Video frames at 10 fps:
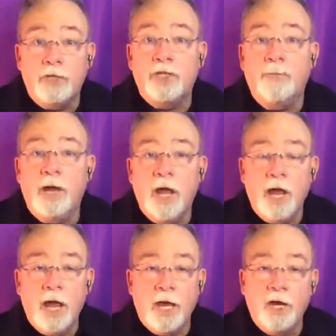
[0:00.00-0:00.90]
What should be,
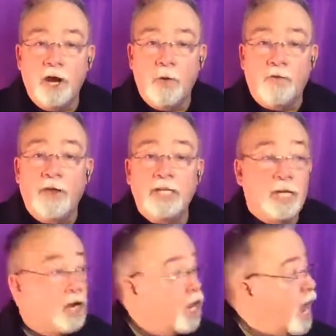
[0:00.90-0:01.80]
and things
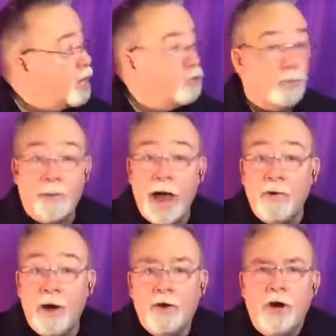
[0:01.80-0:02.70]
that'll clash with the
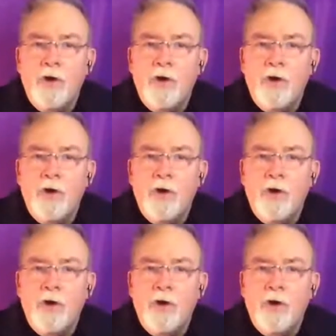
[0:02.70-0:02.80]
background.